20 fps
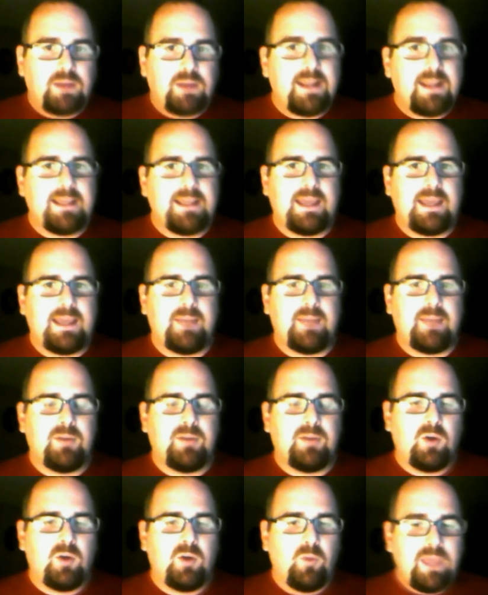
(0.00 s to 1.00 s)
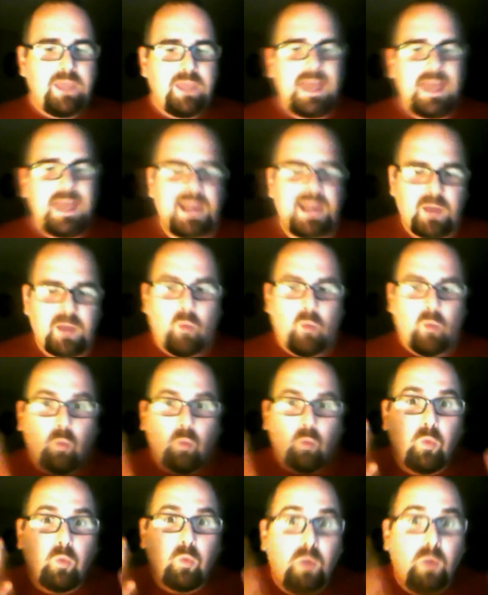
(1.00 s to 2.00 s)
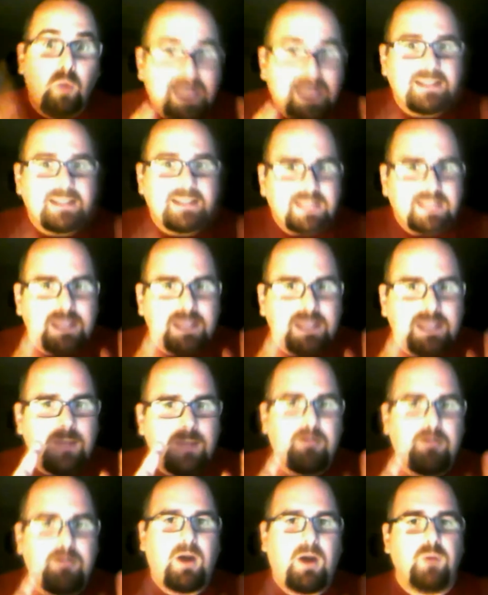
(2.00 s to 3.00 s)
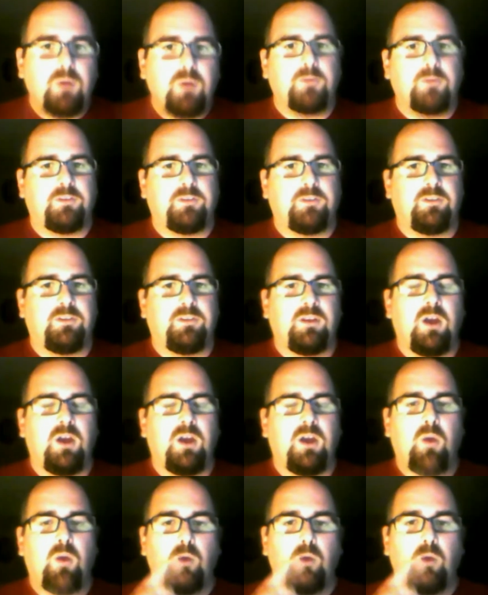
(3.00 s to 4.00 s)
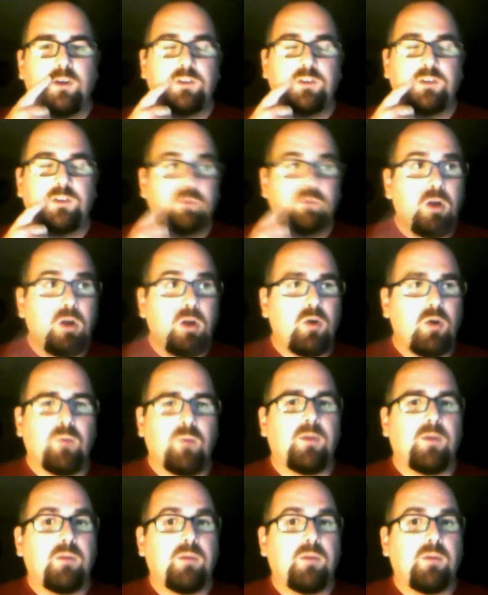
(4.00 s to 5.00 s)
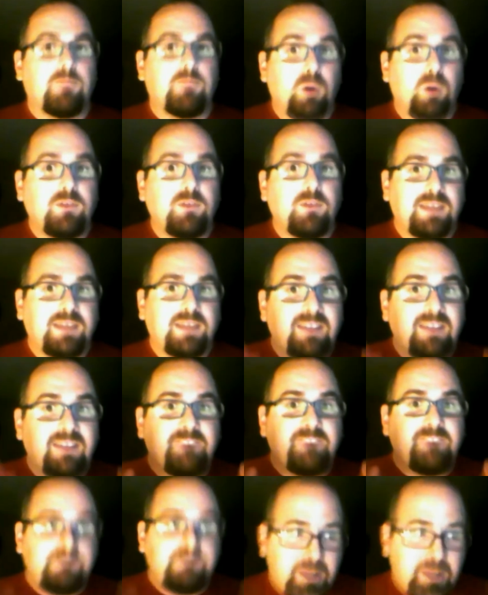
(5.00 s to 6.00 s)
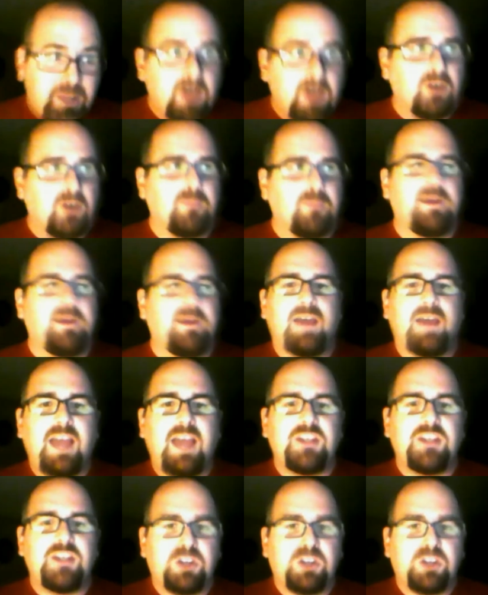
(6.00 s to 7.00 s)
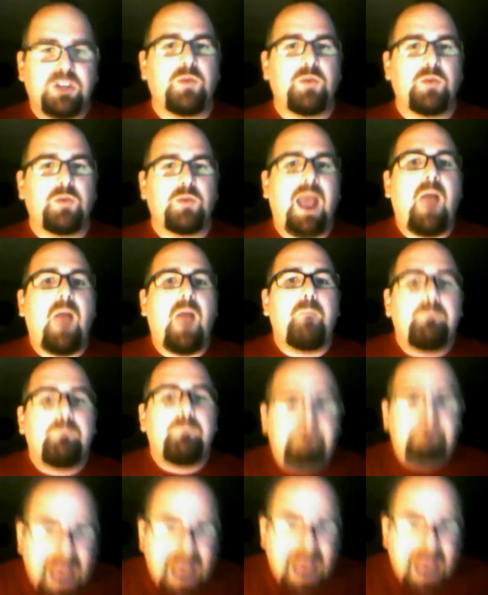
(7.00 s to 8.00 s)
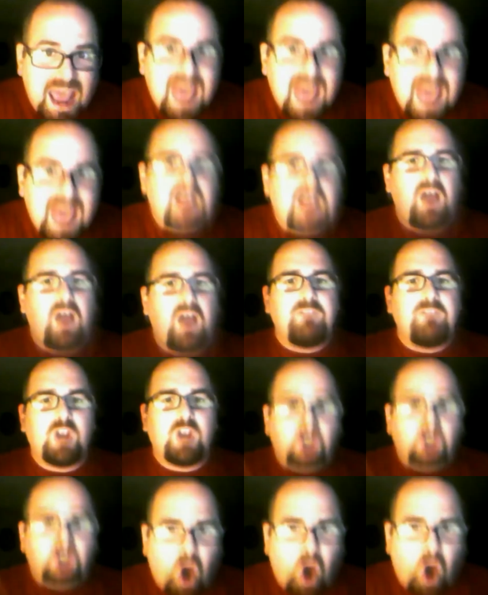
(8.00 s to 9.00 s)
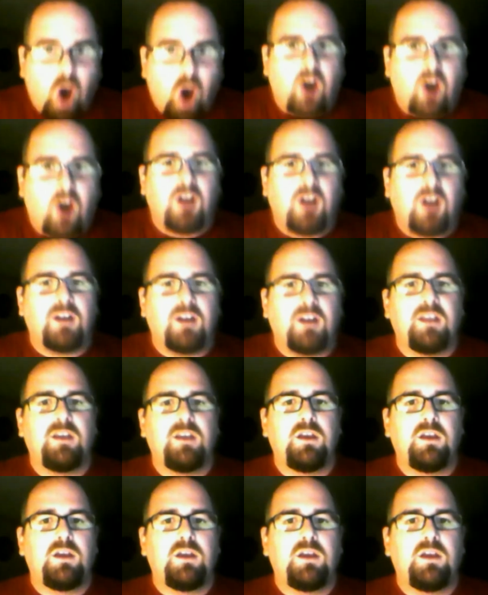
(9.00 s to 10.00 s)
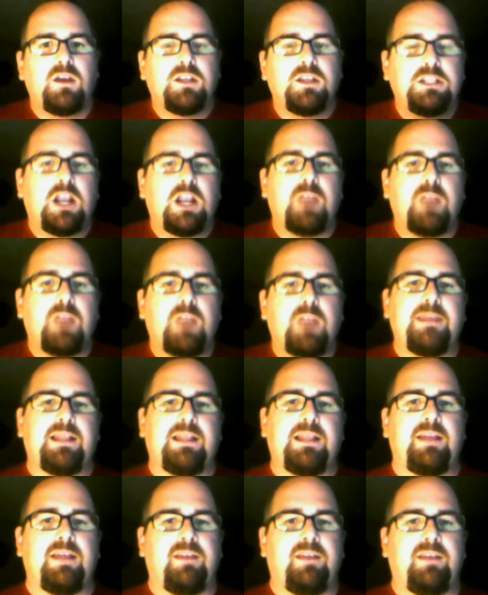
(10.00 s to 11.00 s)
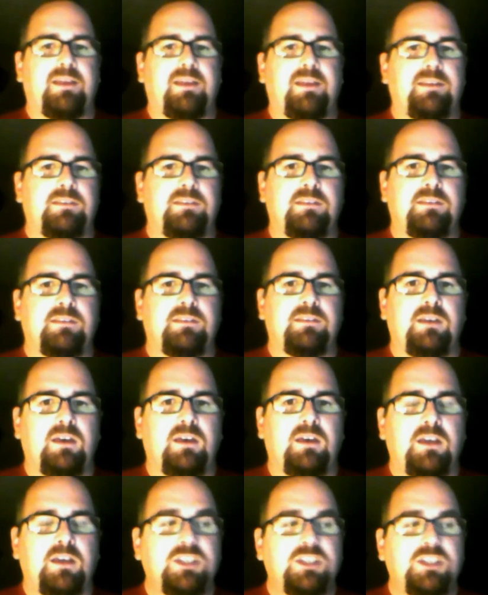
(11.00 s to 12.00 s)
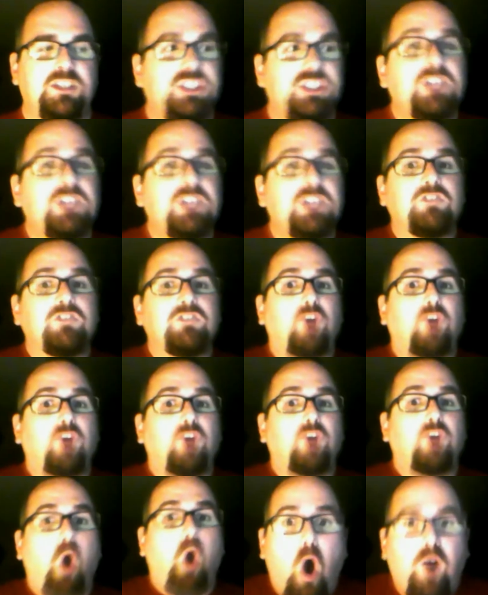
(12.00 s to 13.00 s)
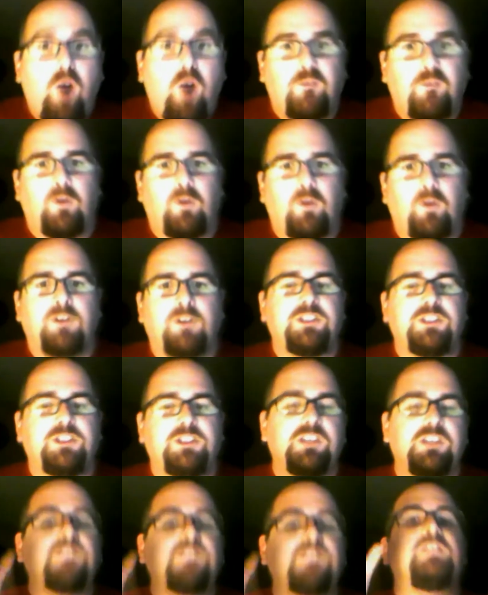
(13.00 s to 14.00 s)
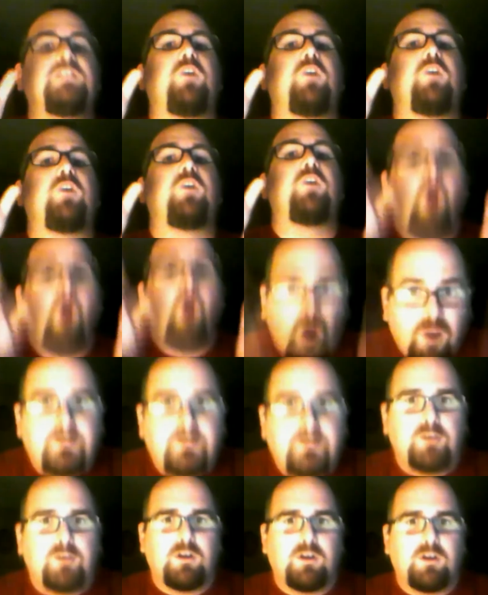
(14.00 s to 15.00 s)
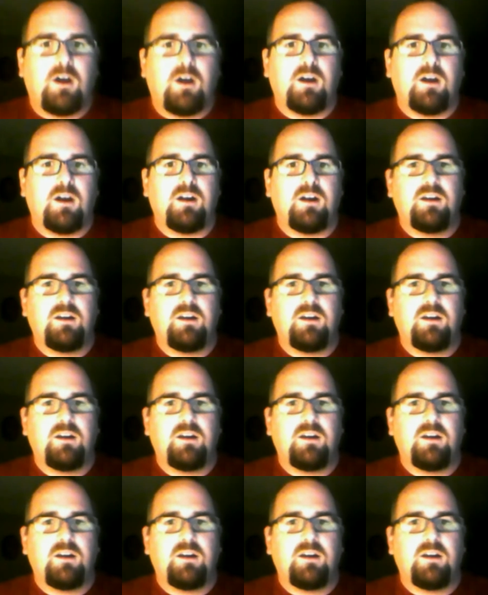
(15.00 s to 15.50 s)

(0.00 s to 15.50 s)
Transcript: camp, we had a weekly post where Jerome broke down film and showed you how bad of a guard Jeromey Clary is. Just awful. Just an awful guard